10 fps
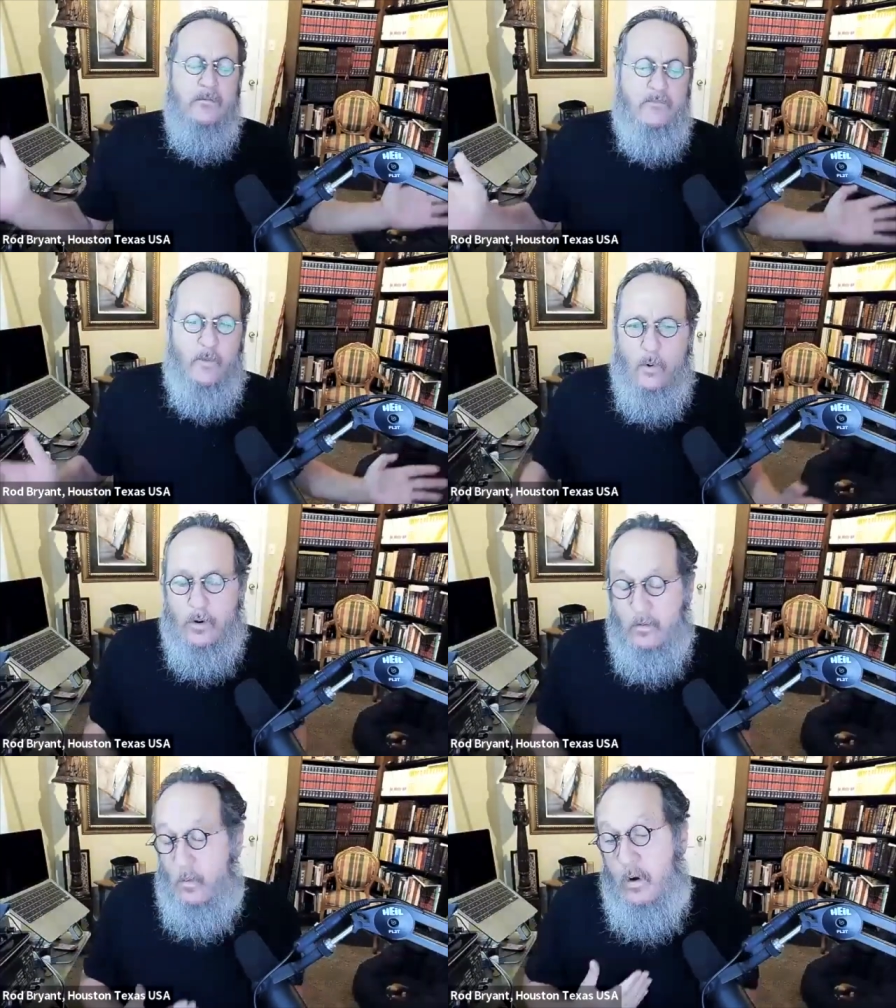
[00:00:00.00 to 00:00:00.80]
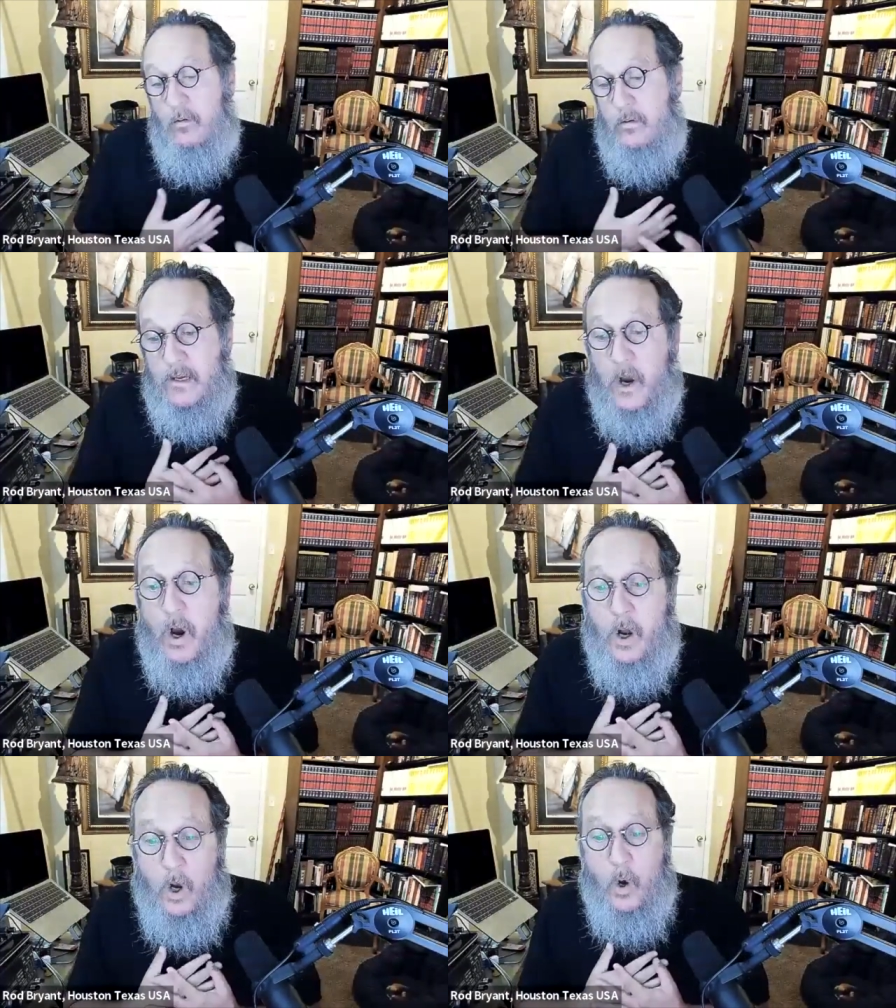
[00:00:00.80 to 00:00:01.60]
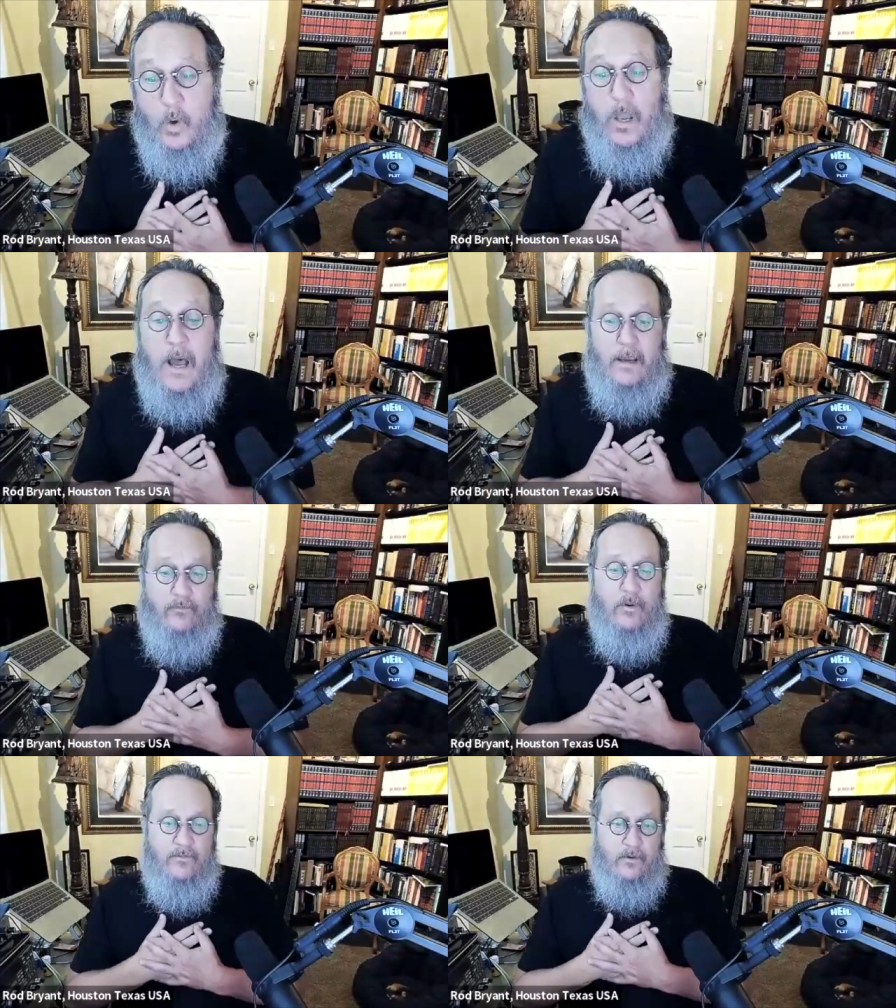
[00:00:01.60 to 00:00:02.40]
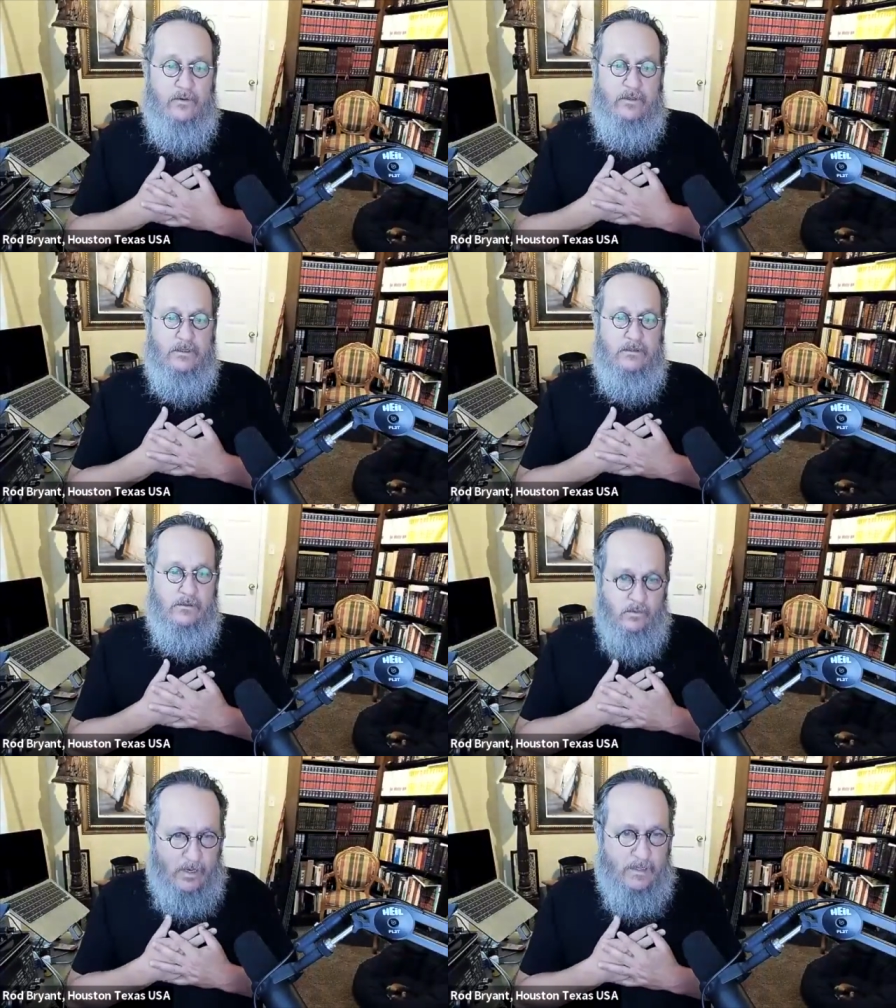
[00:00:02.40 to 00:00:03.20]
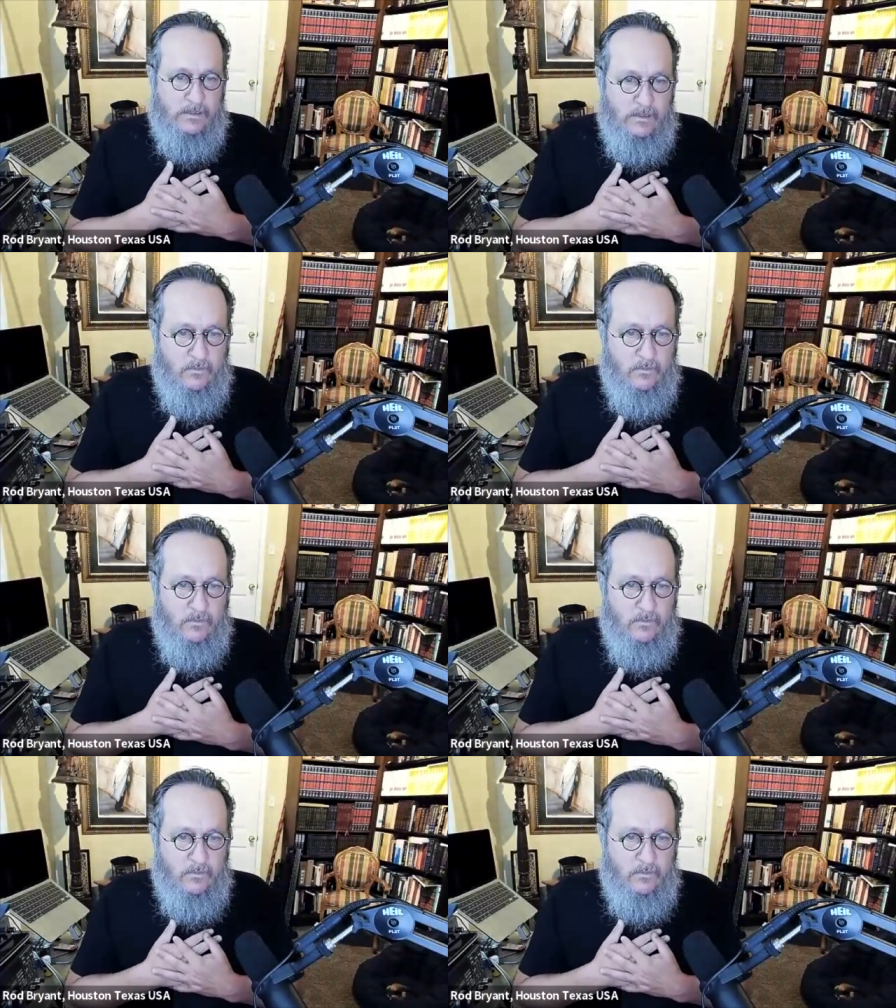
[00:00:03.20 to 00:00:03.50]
for, well, in our whole life, we've heard this, correct?